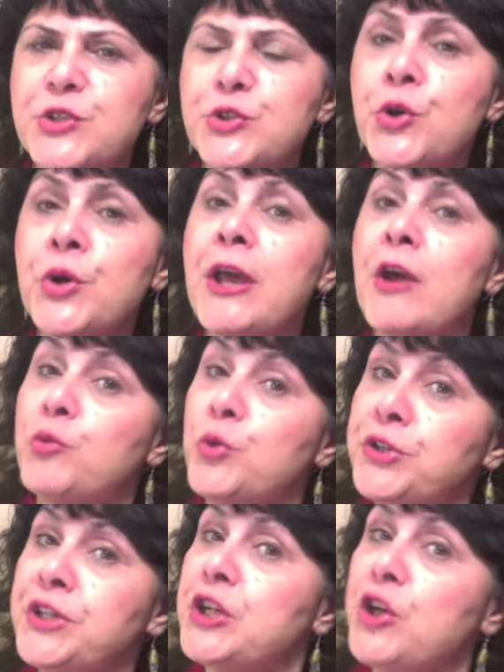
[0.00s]
So
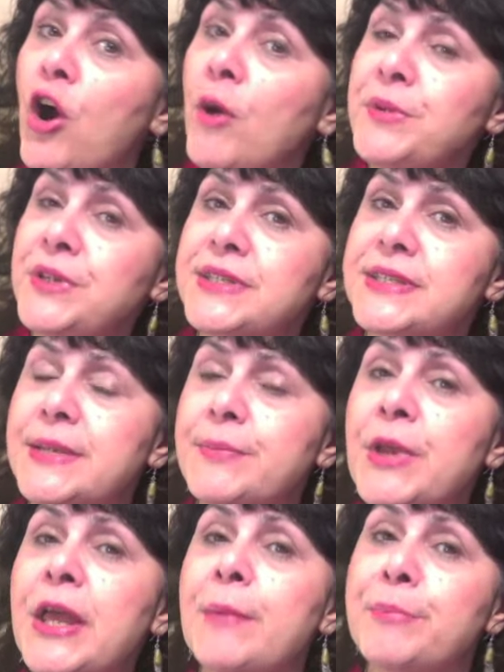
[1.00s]
worker
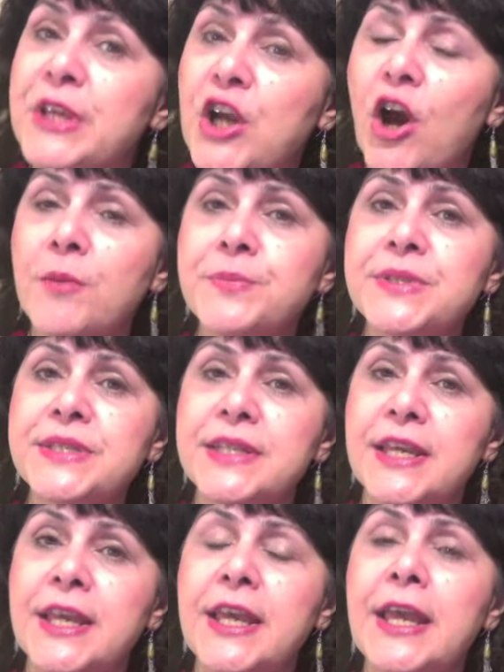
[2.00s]
communism becomes
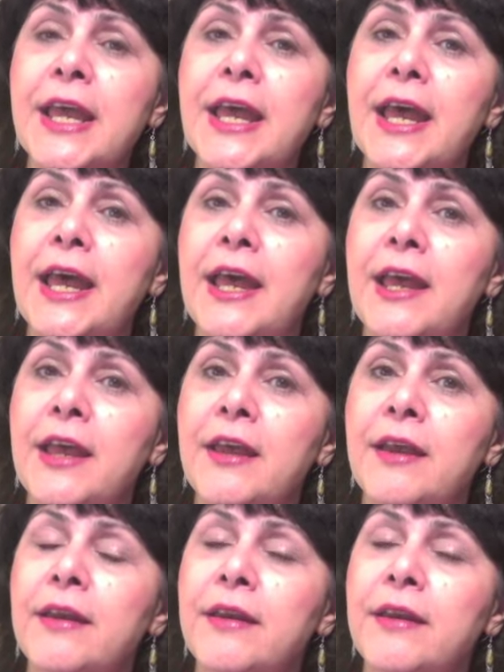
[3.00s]
uh, uh,